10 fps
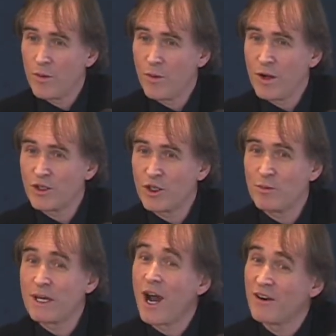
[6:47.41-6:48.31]
What could it
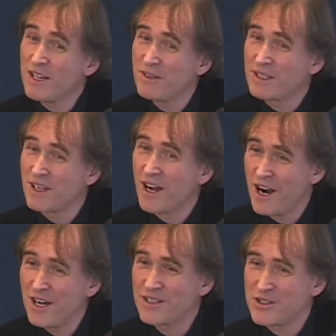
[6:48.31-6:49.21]
be? Or even,
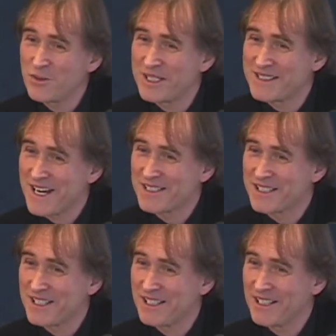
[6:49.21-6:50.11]
are the Swedes
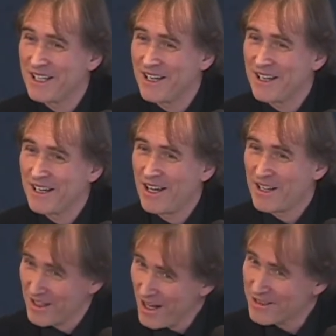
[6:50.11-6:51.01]
actually
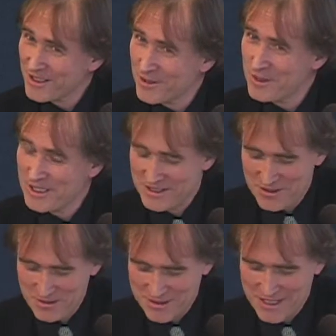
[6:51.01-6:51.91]
not committing
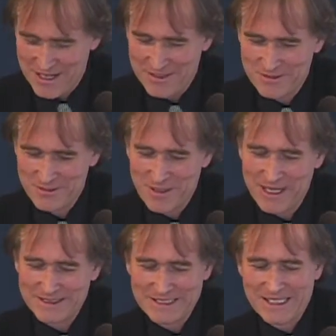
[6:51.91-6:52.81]
suicide?
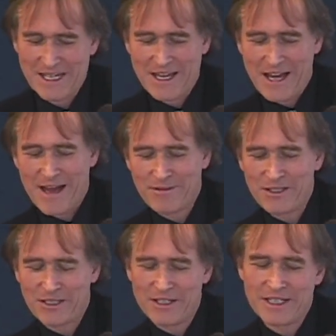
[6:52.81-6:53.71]
Well, have a
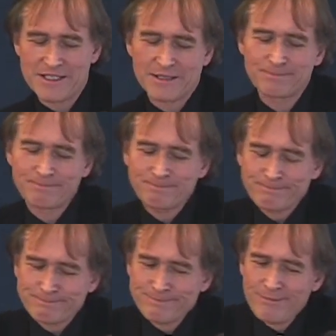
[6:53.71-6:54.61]
look at this.
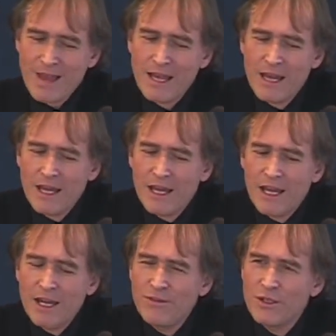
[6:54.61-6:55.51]

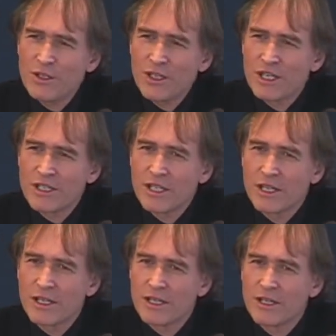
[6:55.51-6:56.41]
If you look at
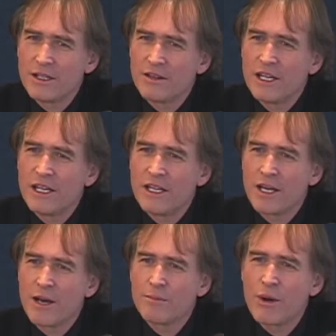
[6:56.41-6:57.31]
the
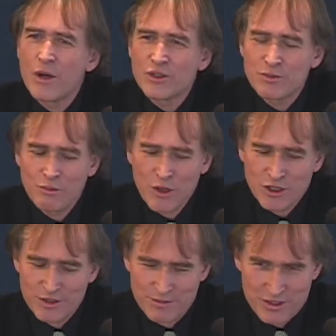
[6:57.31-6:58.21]

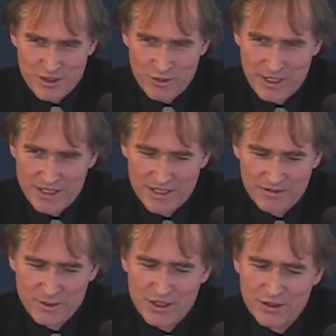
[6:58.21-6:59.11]
post-mortems the Swedes
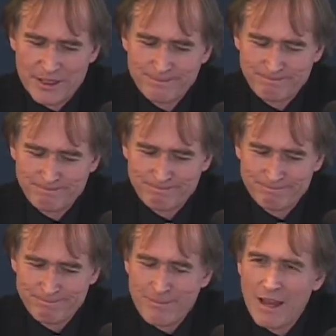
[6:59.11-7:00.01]
have been doing,
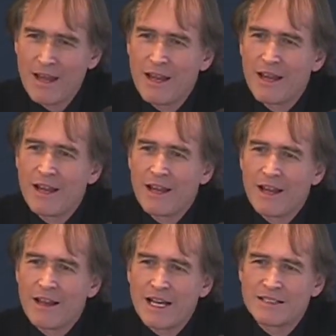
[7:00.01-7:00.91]

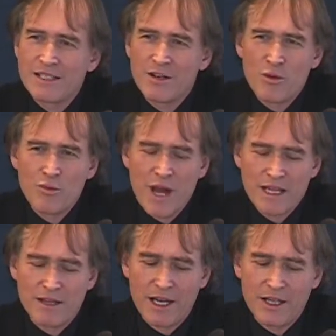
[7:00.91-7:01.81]
that's in
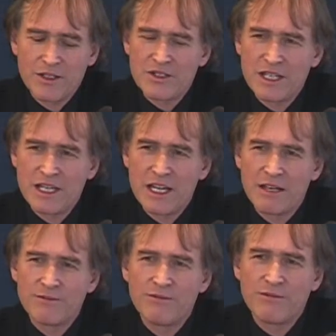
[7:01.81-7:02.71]
red you see
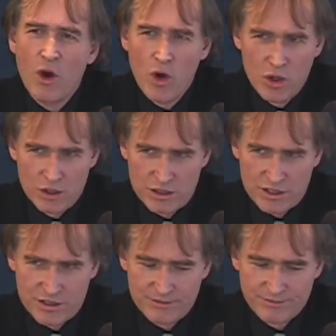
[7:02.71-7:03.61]
it
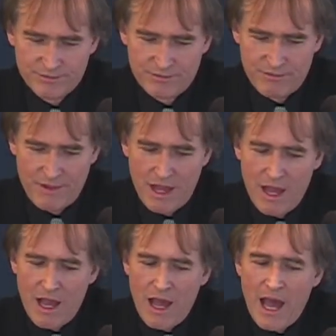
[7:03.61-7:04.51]
falls.
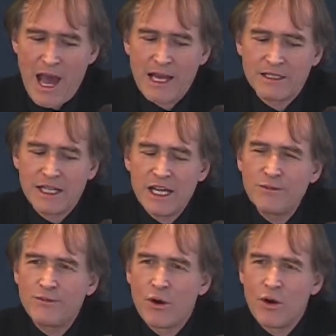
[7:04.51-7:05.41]
And it
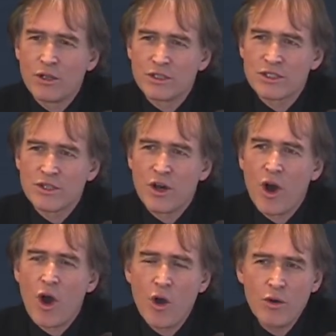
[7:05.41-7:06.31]
falls
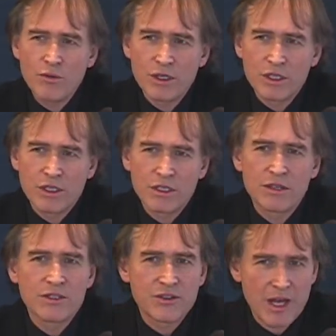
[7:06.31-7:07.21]
over
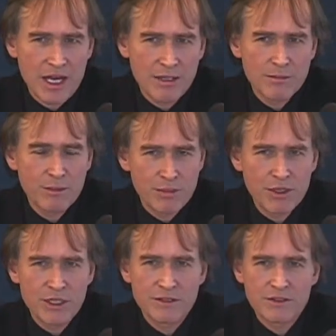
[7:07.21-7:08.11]
the same
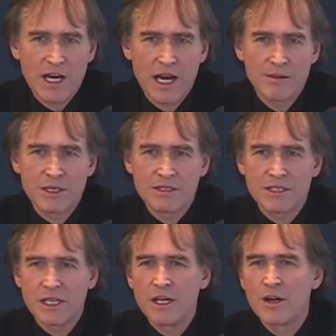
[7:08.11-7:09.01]
period of time as
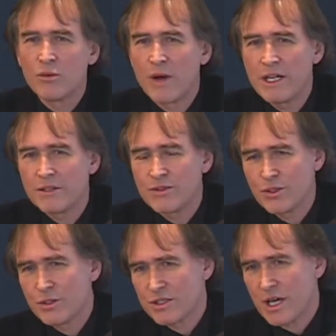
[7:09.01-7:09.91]
the rate of
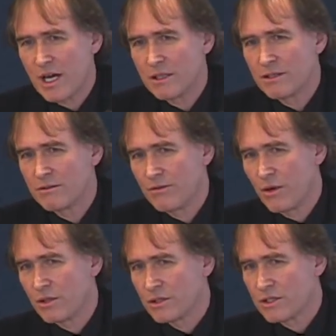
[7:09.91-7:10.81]
suicide
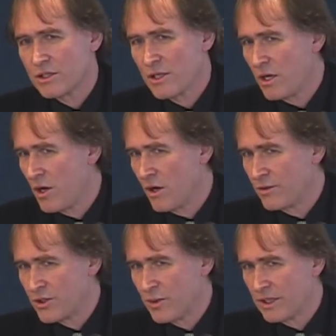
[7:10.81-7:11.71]
falls over
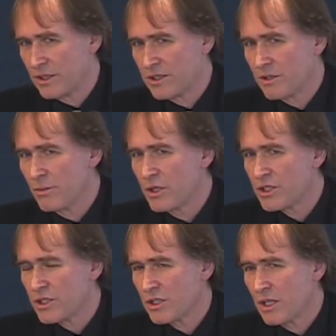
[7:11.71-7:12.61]
in Sweden. There's a
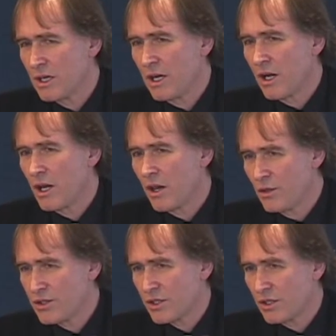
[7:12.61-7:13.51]
much
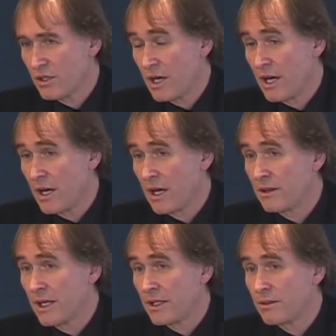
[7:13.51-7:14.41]
closer
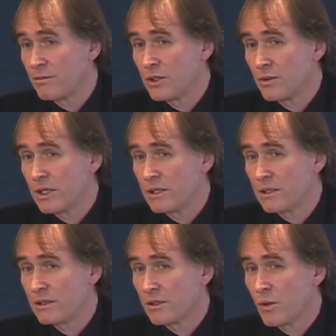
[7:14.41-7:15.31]
link
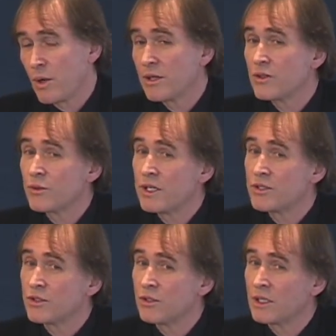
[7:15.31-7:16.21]
between whether the
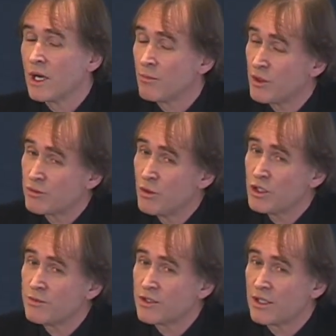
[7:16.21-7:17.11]
Swedes are doing
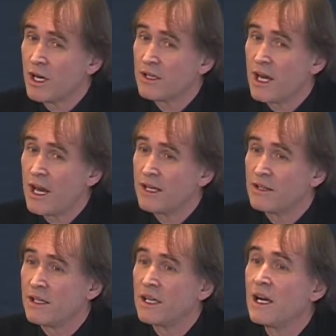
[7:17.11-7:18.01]
post-mortems or not
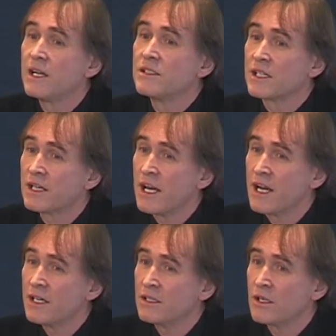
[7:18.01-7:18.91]
and the
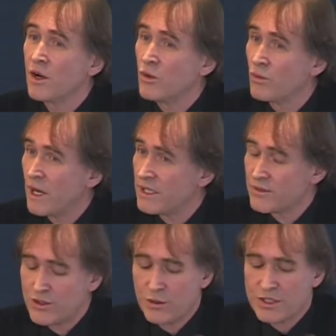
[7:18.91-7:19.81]
declared rate
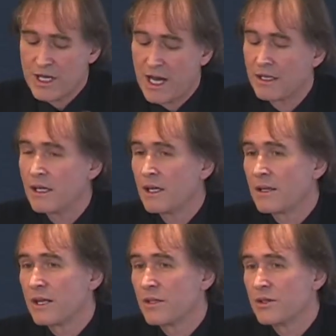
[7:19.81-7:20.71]
of suicide
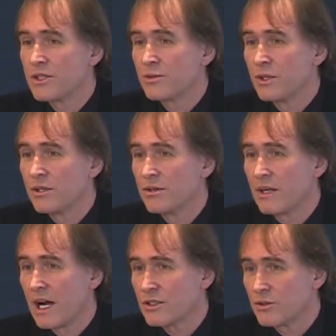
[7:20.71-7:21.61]
than there is with the
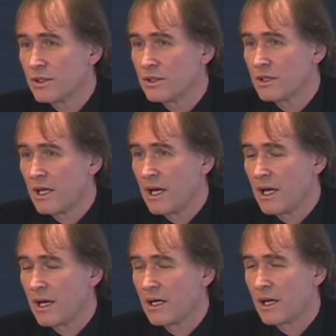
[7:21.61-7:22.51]
actual
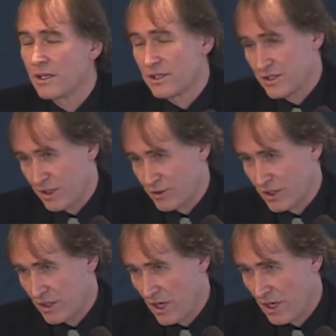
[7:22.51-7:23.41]
kind of
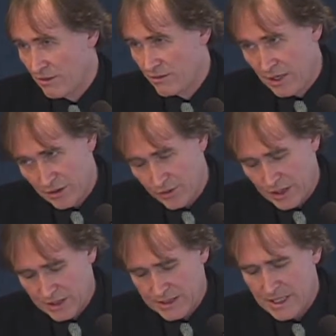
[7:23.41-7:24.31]
consumption of the
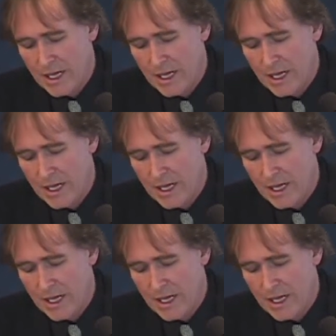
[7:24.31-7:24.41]
drugs.